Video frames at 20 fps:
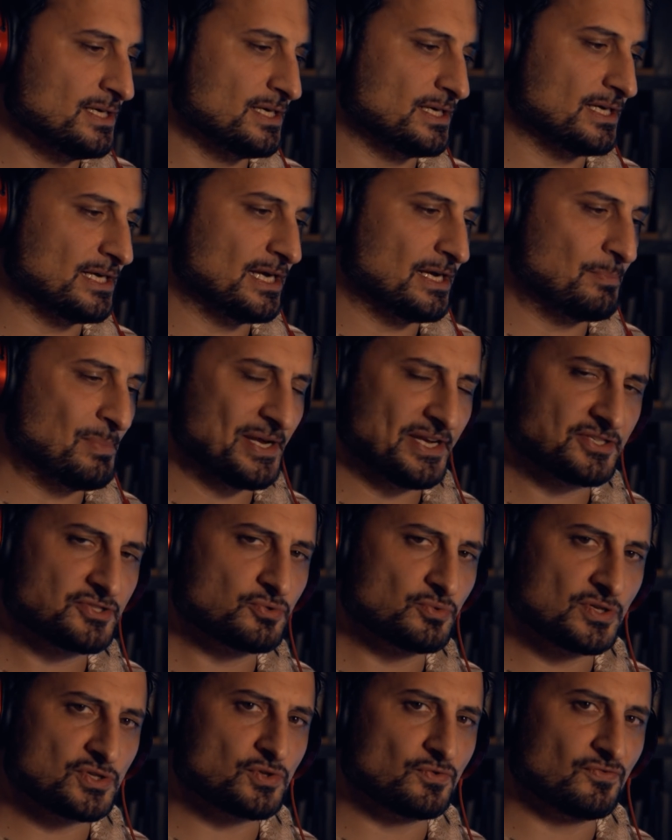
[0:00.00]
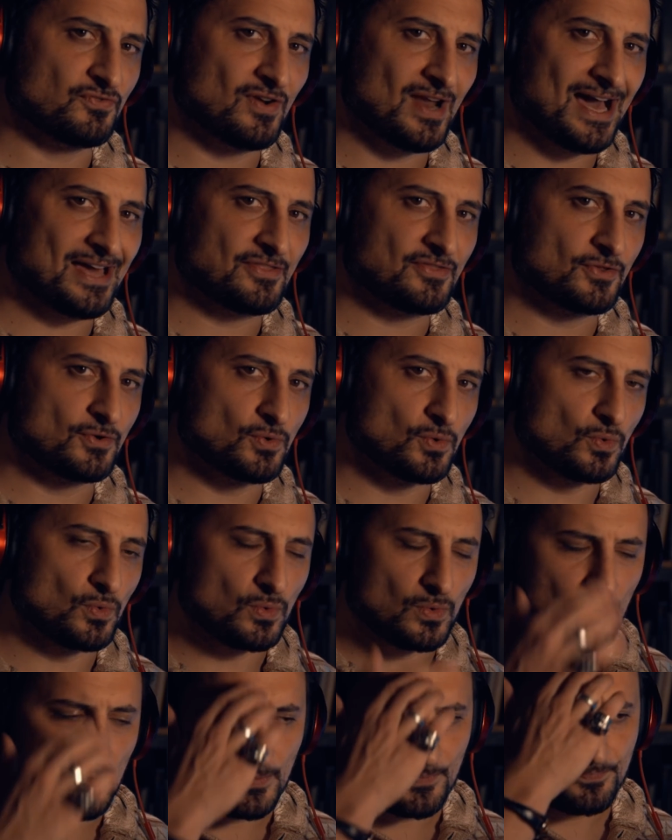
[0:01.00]
But as soon as you fly
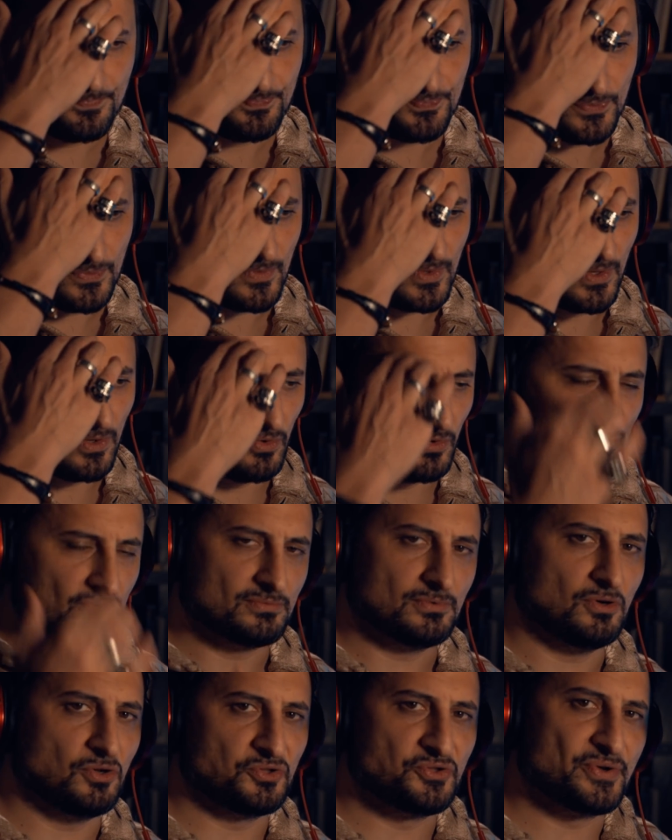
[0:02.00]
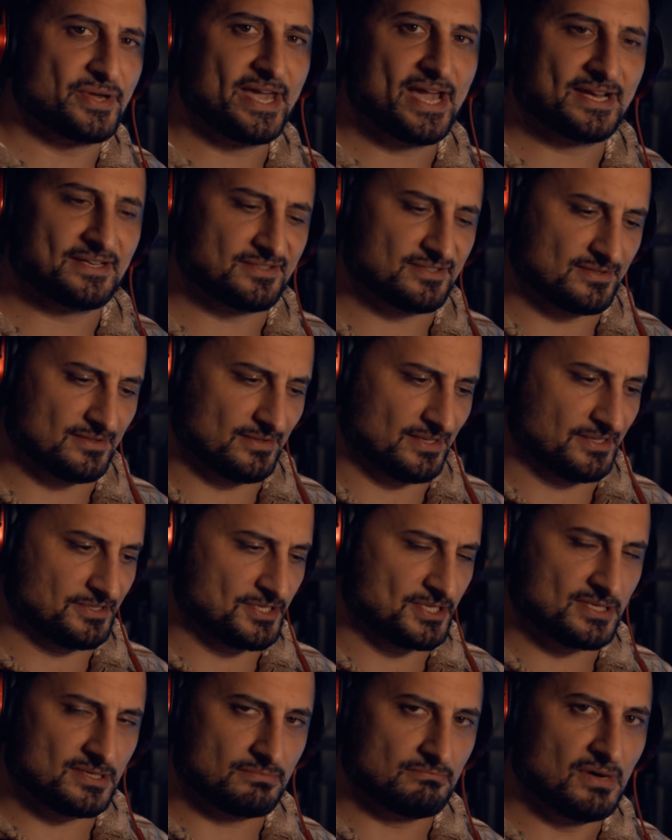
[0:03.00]
through, all you get is like a
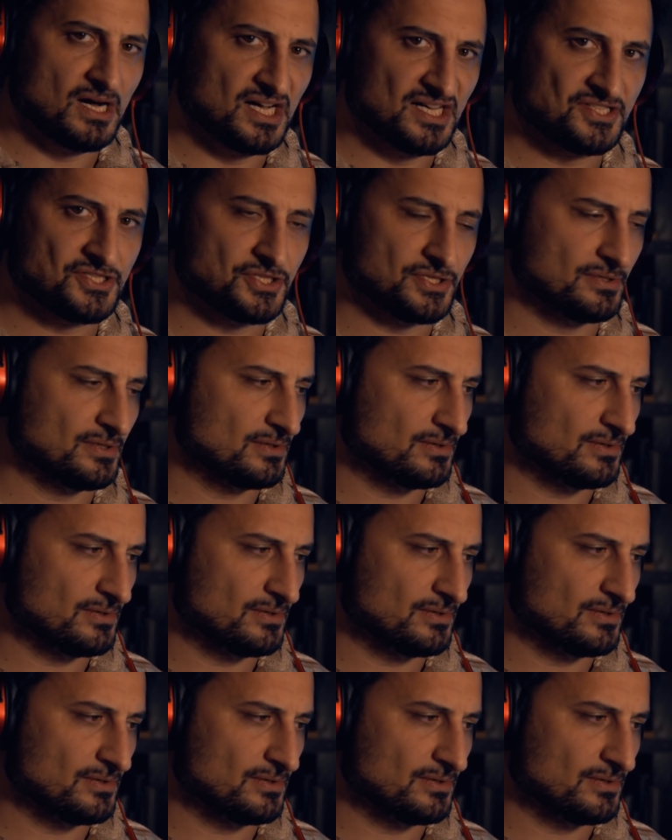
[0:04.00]
smudge,